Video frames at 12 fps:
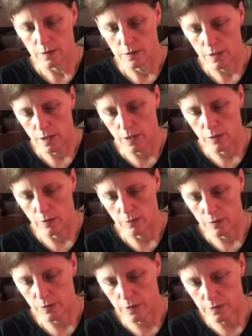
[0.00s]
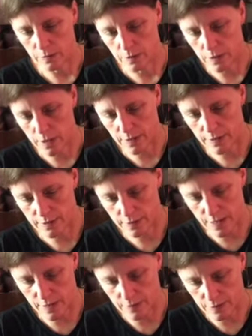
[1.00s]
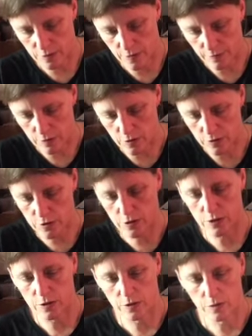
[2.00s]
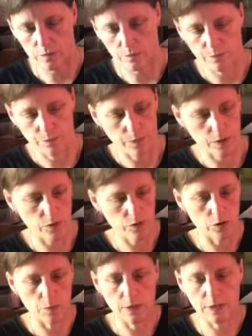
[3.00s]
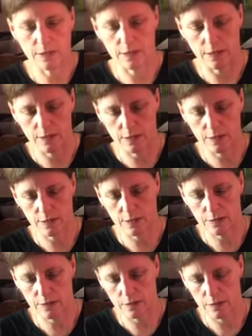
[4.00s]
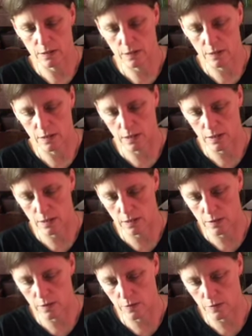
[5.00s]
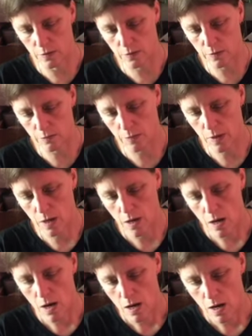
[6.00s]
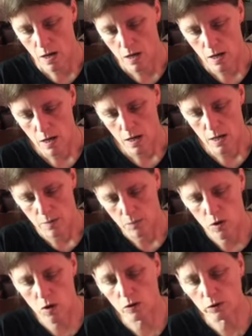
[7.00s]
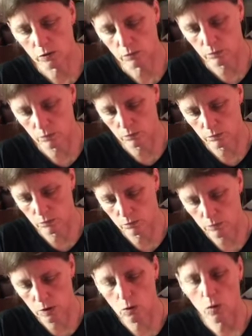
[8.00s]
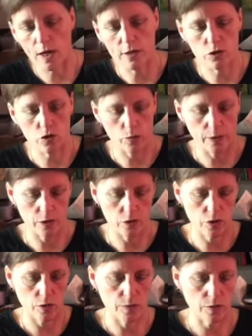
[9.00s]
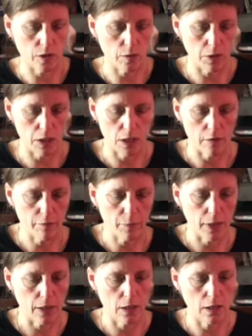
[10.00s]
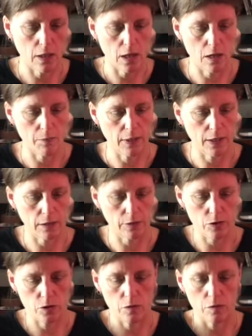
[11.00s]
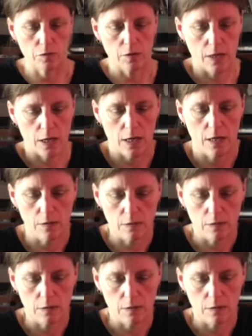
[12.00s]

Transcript: So I'm just going to cut this down so I've got two pieces that I can use. And I'm not quite sure whether two is going to be enough, but it'll do for now.